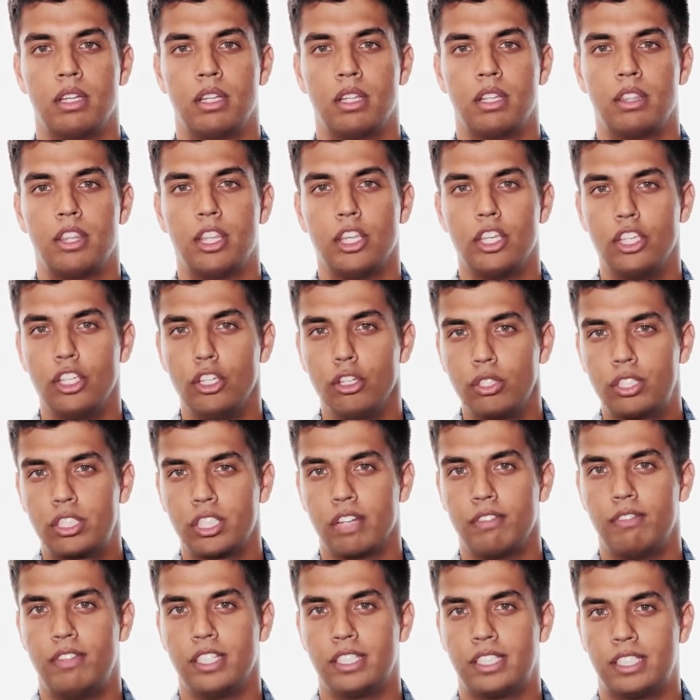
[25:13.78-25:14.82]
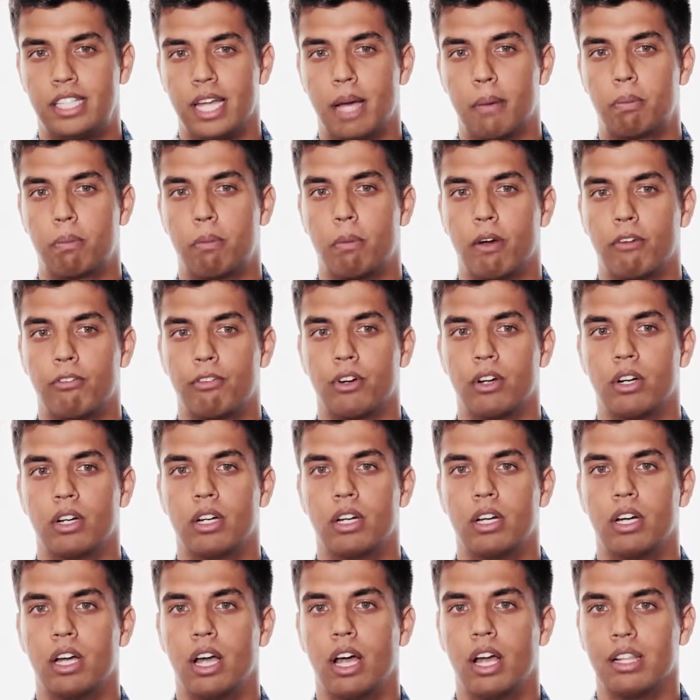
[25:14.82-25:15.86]
The use of this depth buffer
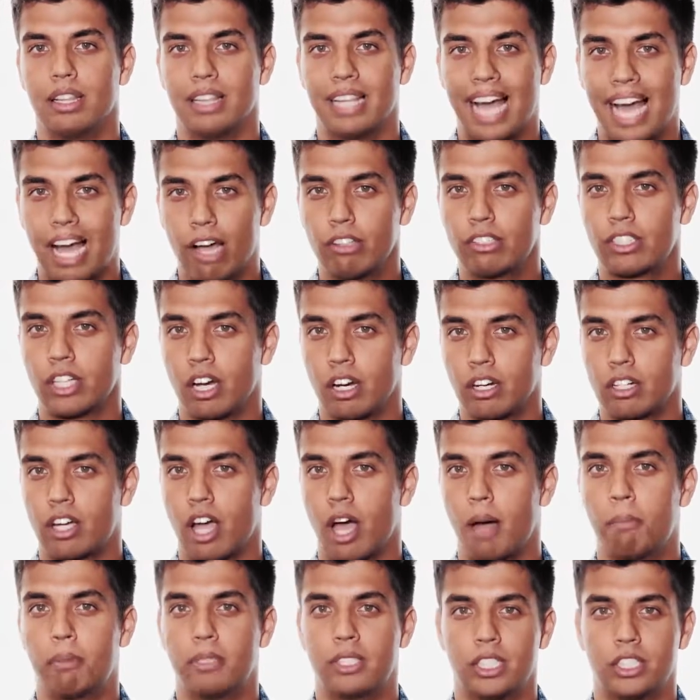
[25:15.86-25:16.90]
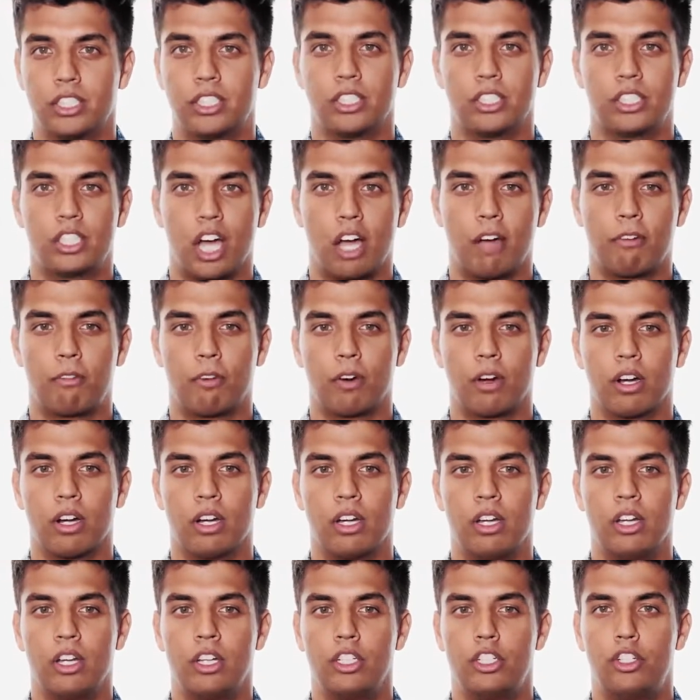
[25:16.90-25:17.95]
allows our composition software
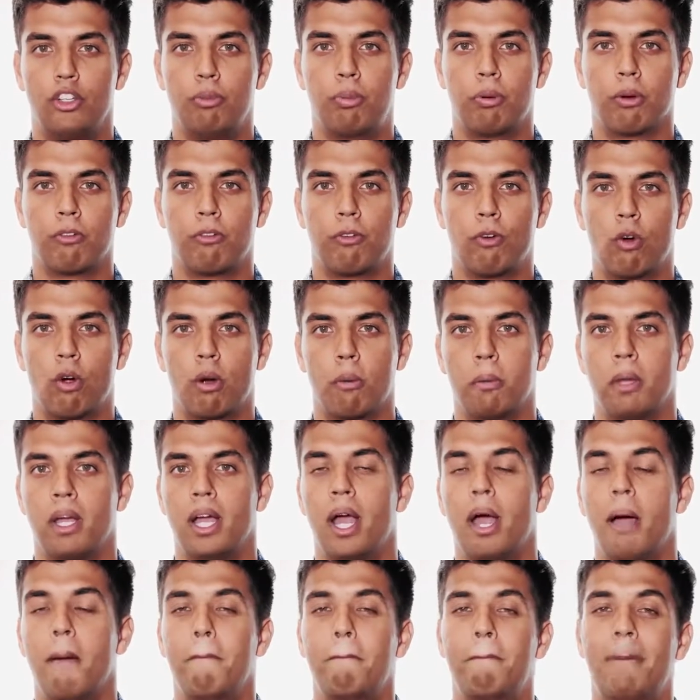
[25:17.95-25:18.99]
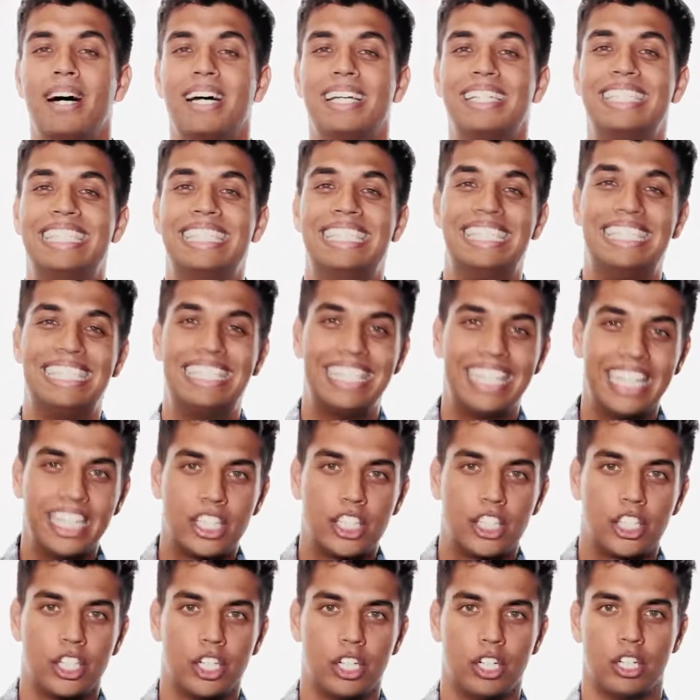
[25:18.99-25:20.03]
to perform
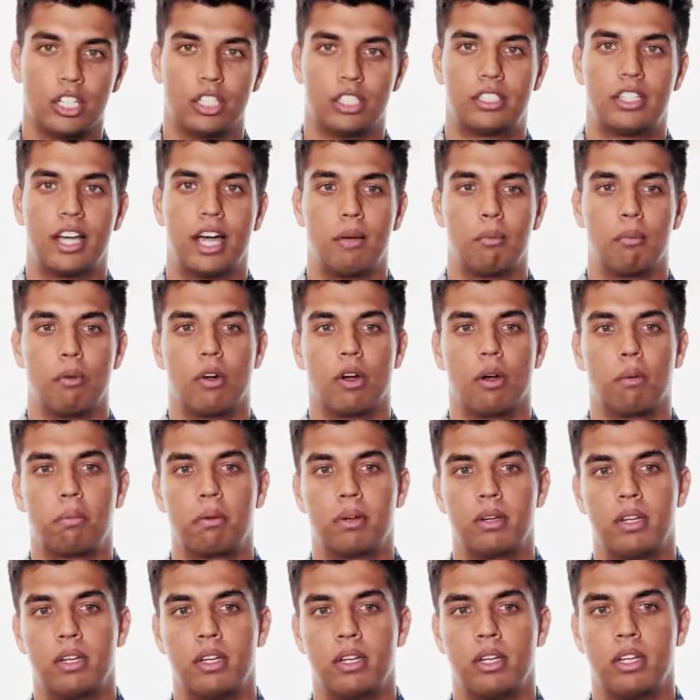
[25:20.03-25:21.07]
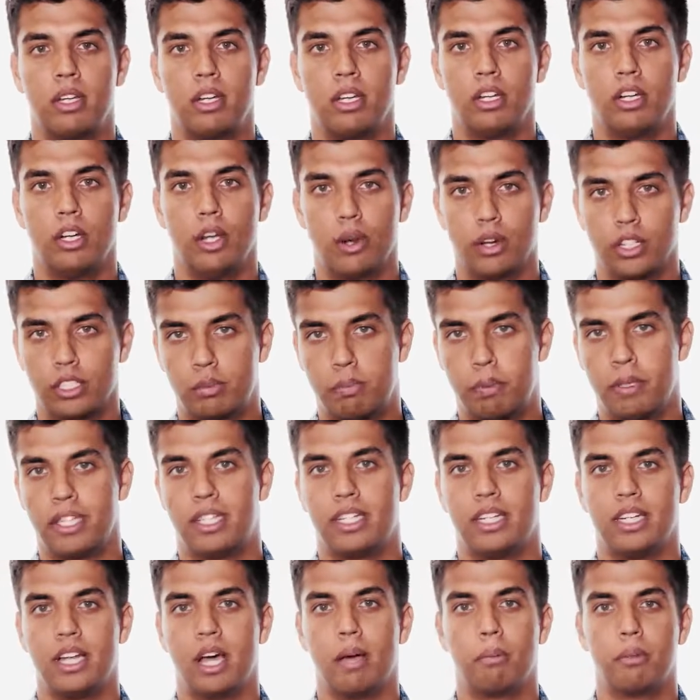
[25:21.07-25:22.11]
positional time warp, known as
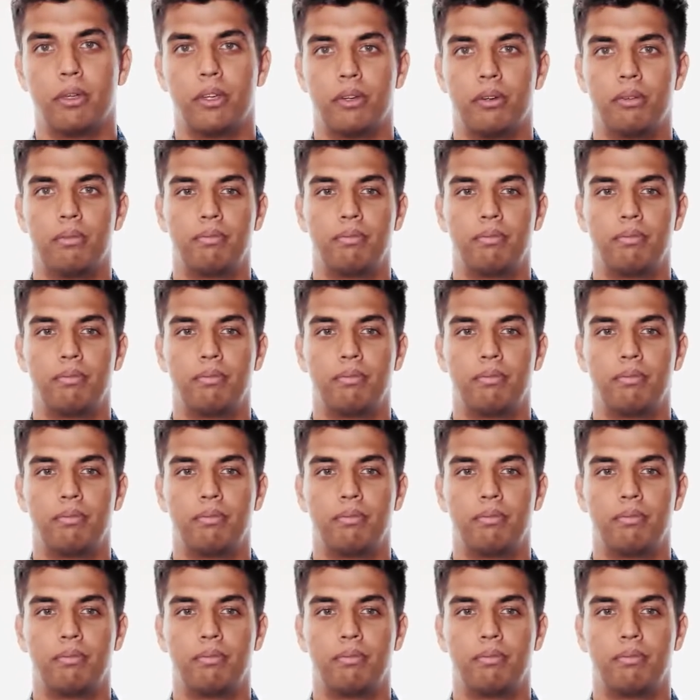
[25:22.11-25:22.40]
PTW.